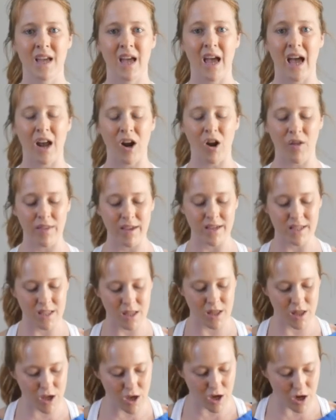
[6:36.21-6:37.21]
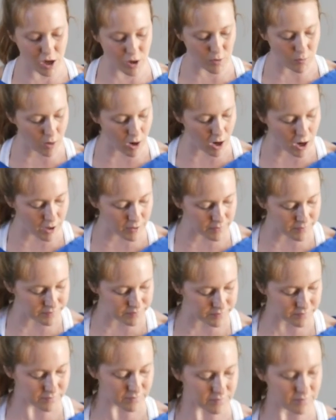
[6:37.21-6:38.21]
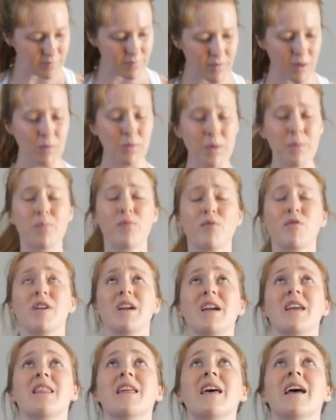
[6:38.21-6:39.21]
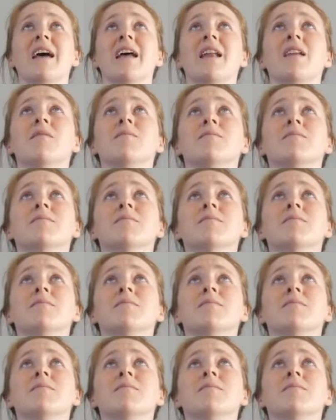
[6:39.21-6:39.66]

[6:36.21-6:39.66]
And on this third one, we breathe in